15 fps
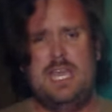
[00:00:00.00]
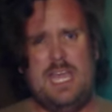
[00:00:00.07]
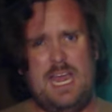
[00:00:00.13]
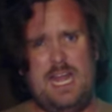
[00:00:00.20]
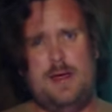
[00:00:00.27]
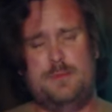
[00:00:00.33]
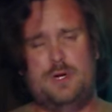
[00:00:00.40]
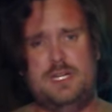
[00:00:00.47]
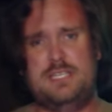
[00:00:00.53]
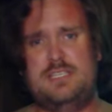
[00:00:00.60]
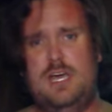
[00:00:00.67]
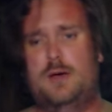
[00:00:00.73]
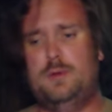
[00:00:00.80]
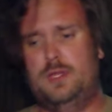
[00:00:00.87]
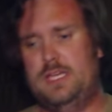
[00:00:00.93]
And I'm going to
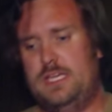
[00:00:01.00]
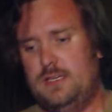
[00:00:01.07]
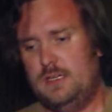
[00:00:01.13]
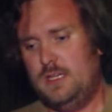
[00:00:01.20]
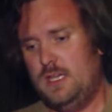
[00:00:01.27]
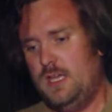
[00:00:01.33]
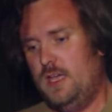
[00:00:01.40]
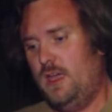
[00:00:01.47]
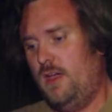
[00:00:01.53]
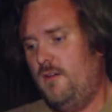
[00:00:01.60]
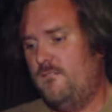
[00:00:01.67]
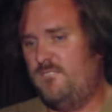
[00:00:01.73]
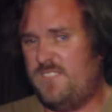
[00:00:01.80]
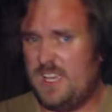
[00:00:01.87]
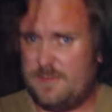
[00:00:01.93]
double it.
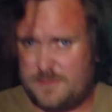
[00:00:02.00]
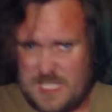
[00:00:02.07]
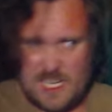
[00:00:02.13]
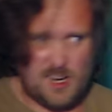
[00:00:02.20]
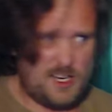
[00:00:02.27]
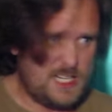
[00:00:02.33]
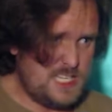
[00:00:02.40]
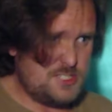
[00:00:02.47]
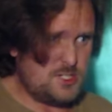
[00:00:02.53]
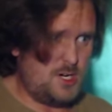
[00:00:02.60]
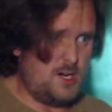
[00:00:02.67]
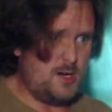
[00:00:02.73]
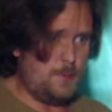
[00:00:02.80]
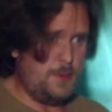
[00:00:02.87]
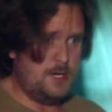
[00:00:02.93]
50 on each
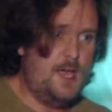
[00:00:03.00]
arm.